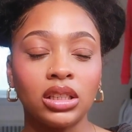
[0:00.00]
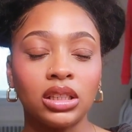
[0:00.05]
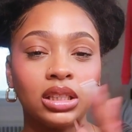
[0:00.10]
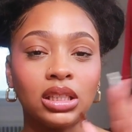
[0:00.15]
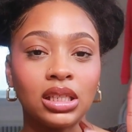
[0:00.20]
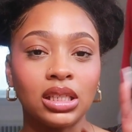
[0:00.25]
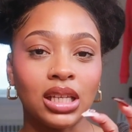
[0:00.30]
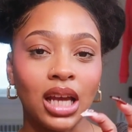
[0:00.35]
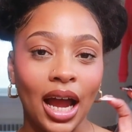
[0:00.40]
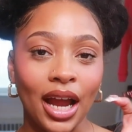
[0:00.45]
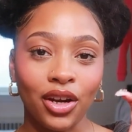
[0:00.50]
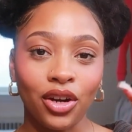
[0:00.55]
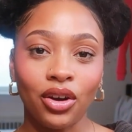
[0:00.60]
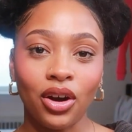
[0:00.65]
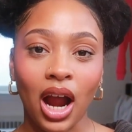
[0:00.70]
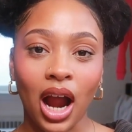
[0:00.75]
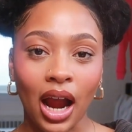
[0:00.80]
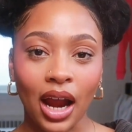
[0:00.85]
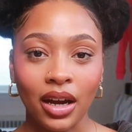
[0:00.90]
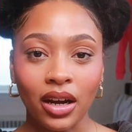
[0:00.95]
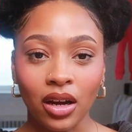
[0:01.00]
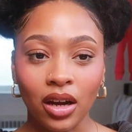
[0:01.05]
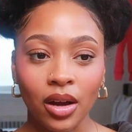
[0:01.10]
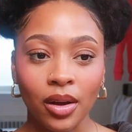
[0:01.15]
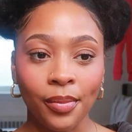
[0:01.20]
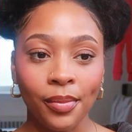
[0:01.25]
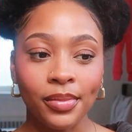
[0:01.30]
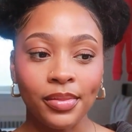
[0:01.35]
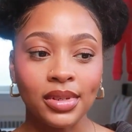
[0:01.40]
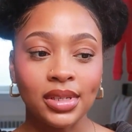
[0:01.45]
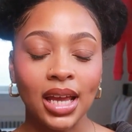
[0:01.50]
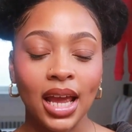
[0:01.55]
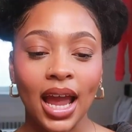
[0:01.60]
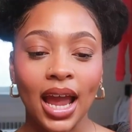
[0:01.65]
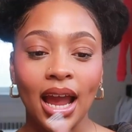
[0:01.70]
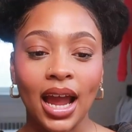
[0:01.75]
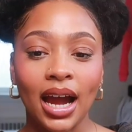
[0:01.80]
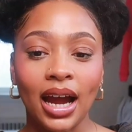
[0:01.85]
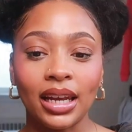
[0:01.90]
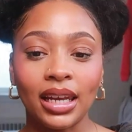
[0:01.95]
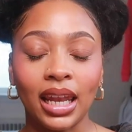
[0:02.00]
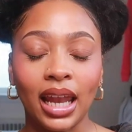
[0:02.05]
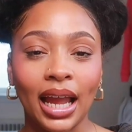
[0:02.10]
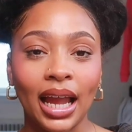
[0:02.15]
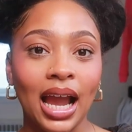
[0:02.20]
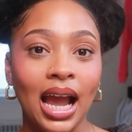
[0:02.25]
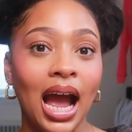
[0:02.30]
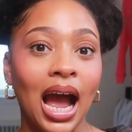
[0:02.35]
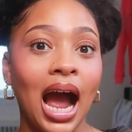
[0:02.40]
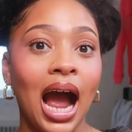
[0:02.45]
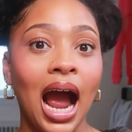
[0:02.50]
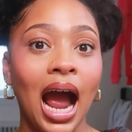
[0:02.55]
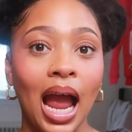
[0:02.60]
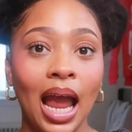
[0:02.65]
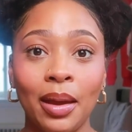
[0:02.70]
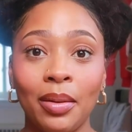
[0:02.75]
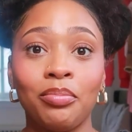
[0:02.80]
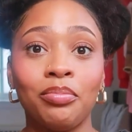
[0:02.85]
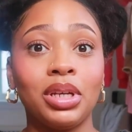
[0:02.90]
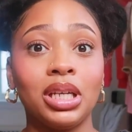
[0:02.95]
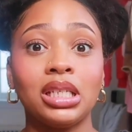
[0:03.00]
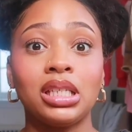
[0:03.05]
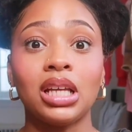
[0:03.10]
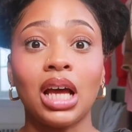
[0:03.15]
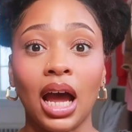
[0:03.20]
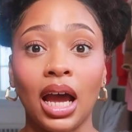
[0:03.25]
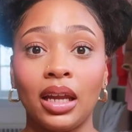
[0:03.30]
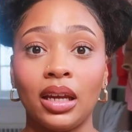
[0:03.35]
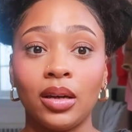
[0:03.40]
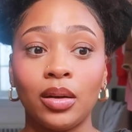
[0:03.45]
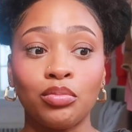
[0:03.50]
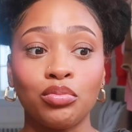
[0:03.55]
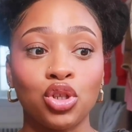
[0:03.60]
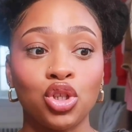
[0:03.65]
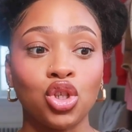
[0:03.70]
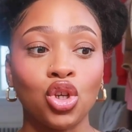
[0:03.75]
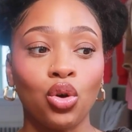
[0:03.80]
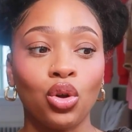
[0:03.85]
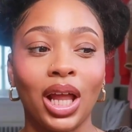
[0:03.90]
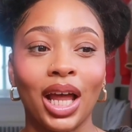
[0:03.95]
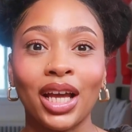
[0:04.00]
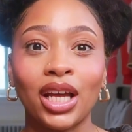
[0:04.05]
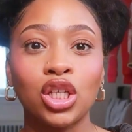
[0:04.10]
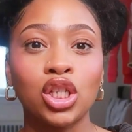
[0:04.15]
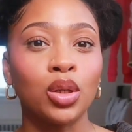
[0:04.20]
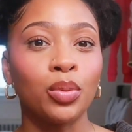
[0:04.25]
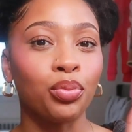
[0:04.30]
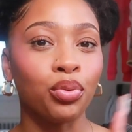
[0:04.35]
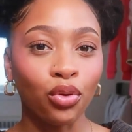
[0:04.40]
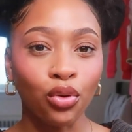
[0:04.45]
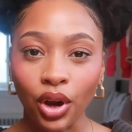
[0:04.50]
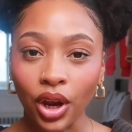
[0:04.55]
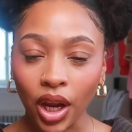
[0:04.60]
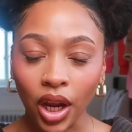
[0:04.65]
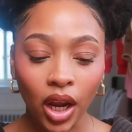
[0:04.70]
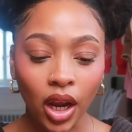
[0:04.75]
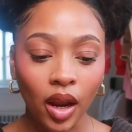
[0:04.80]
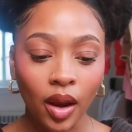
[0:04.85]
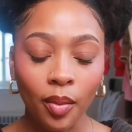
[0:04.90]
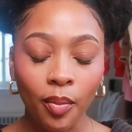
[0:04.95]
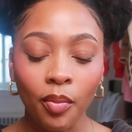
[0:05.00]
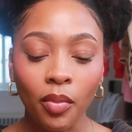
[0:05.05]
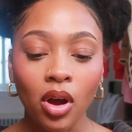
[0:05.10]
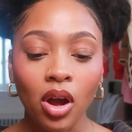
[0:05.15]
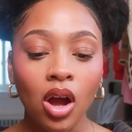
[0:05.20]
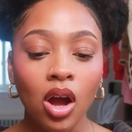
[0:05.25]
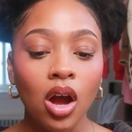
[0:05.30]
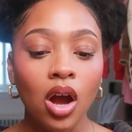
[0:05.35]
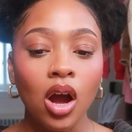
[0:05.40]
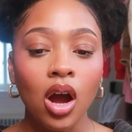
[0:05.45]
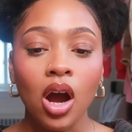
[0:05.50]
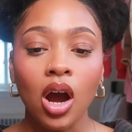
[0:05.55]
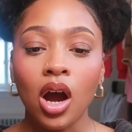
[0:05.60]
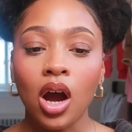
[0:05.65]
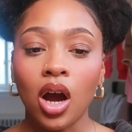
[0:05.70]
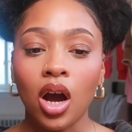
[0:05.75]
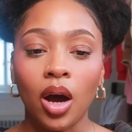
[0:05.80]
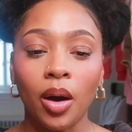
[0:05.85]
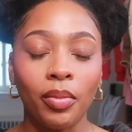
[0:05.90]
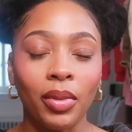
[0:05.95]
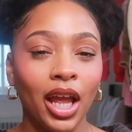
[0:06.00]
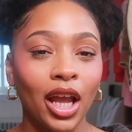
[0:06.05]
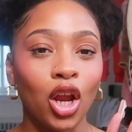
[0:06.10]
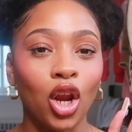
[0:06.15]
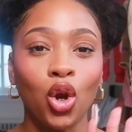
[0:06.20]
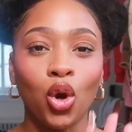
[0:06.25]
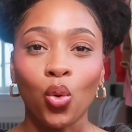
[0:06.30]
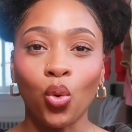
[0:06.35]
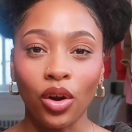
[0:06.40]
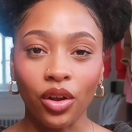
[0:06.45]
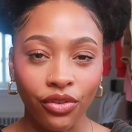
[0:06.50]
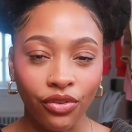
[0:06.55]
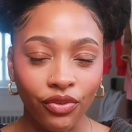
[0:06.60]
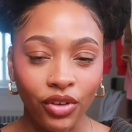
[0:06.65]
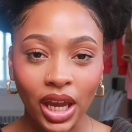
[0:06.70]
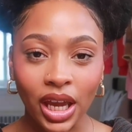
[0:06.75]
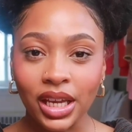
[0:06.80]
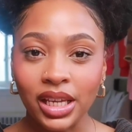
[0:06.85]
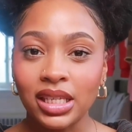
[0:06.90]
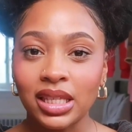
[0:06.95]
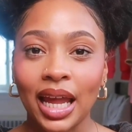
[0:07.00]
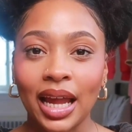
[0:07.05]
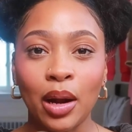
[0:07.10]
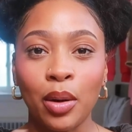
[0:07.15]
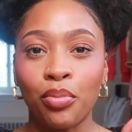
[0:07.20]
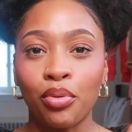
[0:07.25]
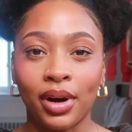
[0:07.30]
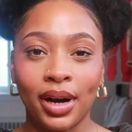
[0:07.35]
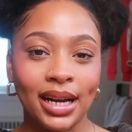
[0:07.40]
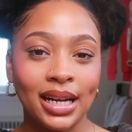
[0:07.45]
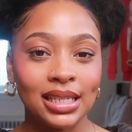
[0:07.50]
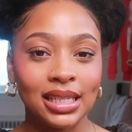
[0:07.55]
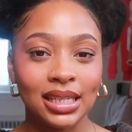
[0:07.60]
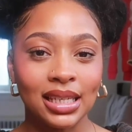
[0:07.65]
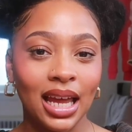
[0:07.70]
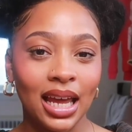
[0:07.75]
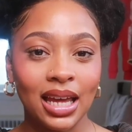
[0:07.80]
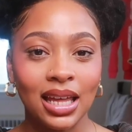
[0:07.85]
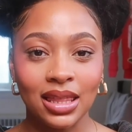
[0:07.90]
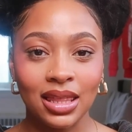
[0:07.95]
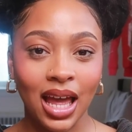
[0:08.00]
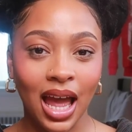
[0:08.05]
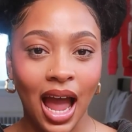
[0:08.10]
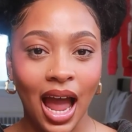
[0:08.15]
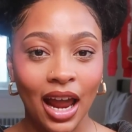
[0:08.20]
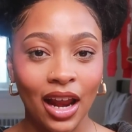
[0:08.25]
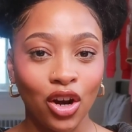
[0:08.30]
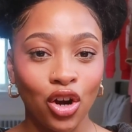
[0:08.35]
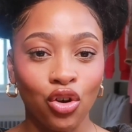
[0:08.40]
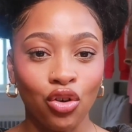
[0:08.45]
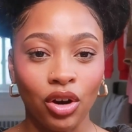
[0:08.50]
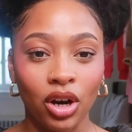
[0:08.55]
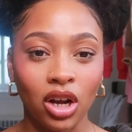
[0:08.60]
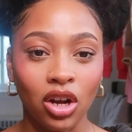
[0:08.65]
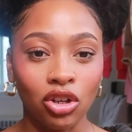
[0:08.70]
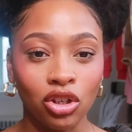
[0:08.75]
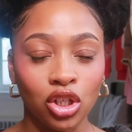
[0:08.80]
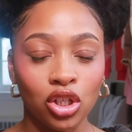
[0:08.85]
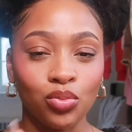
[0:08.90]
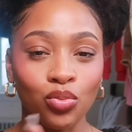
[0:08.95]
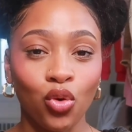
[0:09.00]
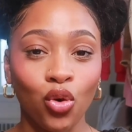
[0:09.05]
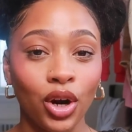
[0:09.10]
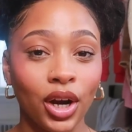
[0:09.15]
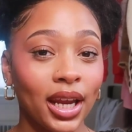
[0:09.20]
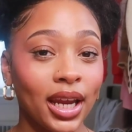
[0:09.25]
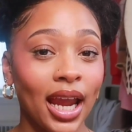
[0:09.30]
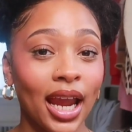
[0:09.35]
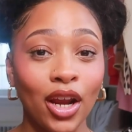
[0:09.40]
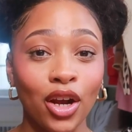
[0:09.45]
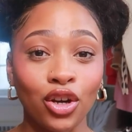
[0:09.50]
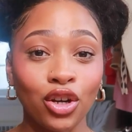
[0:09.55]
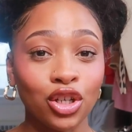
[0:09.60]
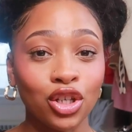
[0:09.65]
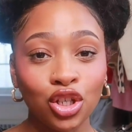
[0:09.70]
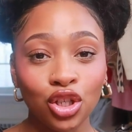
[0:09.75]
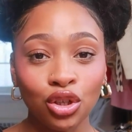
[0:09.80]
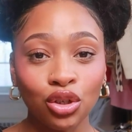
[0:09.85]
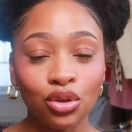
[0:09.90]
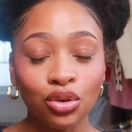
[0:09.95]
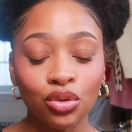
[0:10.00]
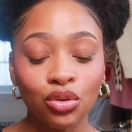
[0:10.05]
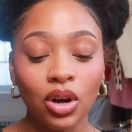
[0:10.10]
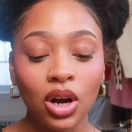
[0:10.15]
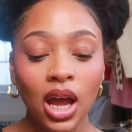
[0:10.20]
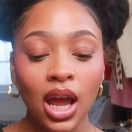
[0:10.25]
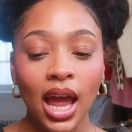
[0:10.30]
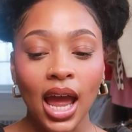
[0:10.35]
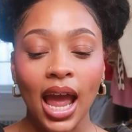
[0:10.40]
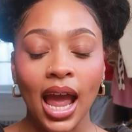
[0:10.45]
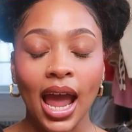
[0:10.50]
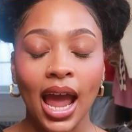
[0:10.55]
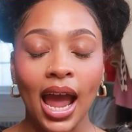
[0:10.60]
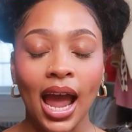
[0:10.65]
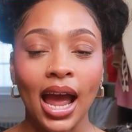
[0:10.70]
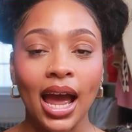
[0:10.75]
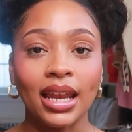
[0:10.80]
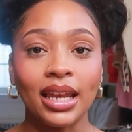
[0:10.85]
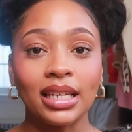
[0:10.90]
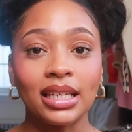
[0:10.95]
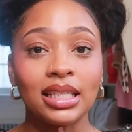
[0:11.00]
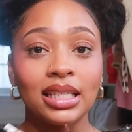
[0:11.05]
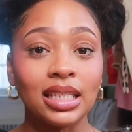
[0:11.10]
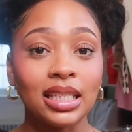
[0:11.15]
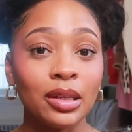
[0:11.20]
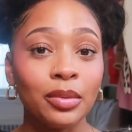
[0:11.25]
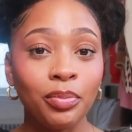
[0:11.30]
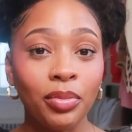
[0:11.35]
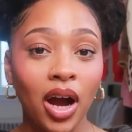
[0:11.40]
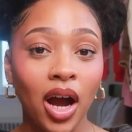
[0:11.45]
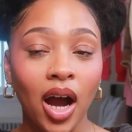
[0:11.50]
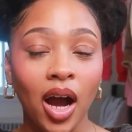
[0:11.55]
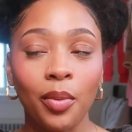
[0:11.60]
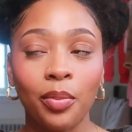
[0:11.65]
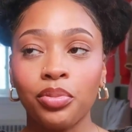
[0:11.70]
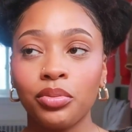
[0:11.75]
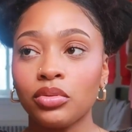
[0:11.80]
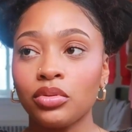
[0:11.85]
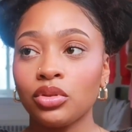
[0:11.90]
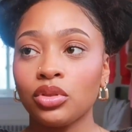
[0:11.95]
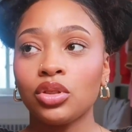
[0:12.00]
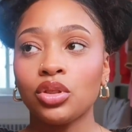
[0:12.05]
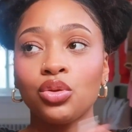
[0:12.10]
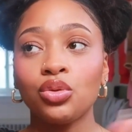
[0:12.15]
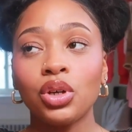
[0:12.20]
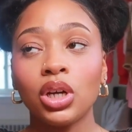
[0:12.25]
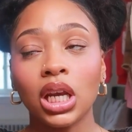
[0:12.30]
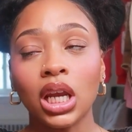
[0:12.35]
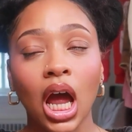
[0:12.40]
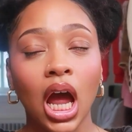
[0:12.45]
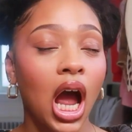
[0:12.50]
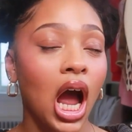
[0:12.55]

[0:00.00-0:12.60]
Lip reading: designer items and like hype beast items. So like Supreme, like North Face, like brands like that. Grailed is more catered to. And Depop, you can